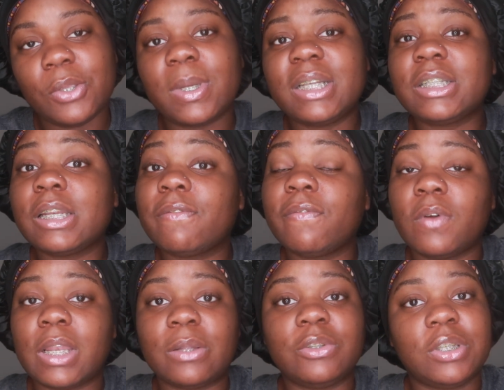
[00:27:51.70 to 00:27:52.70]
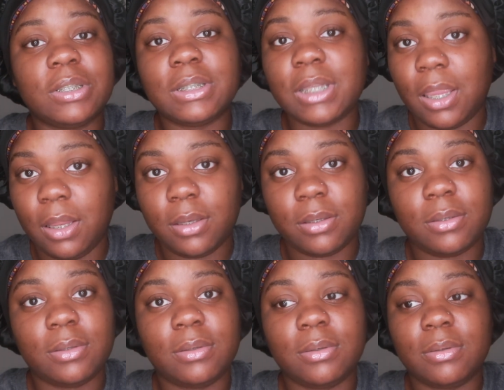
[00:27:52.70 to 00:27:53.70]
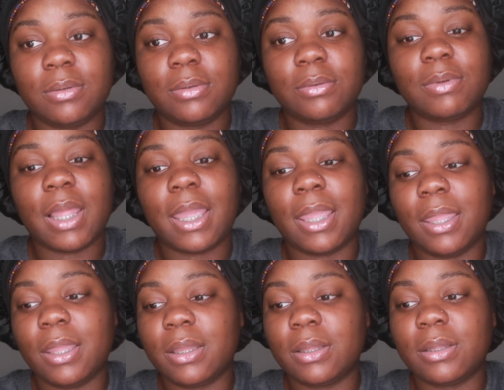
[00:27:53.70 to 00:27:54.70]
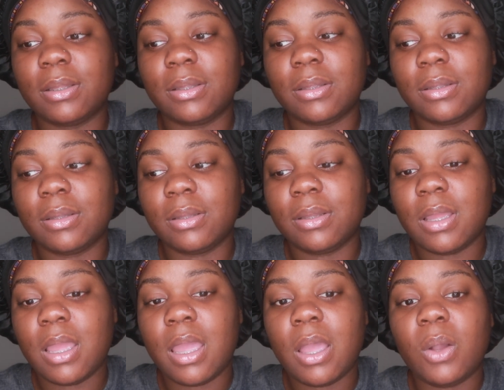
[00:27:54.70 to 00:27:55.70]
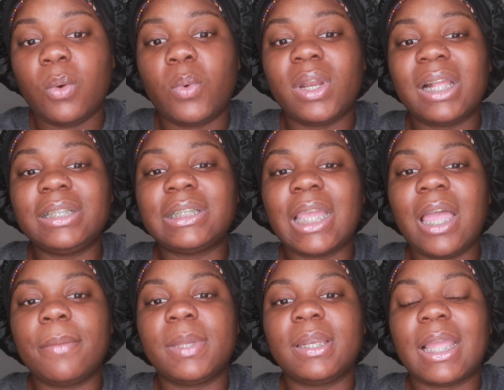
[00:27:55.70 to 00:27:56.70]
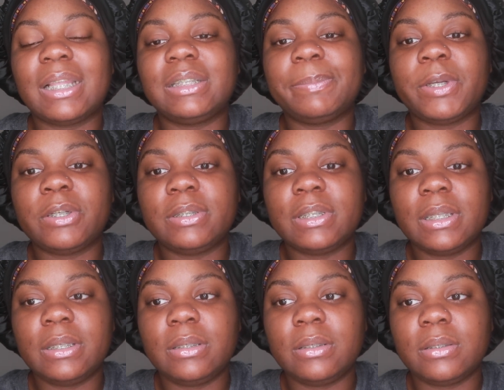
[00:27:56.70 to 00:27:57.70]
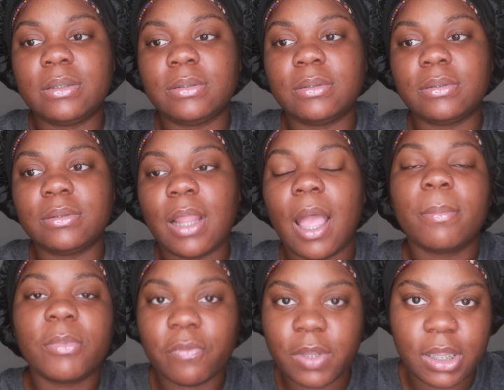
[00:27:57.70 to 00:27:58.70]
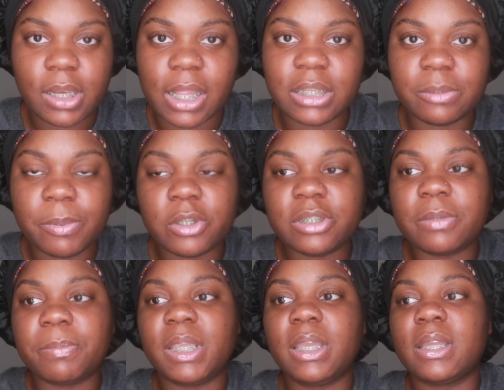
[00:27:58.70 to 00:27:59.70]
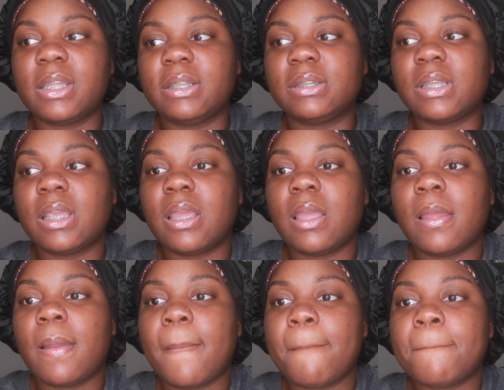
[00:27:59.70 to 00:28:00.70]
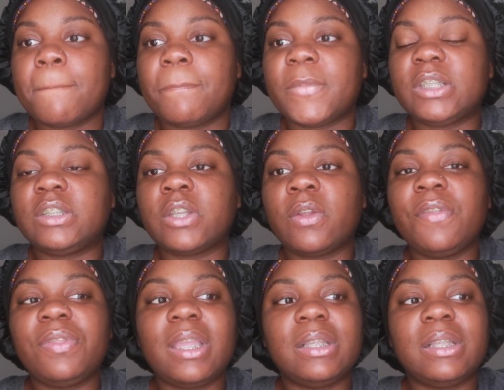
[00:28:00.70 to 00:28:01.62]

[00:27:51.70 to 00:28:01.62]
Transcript: you guys gonna fall out your seat. Like, when I say I'm a nice person, I'm a really nice person because certain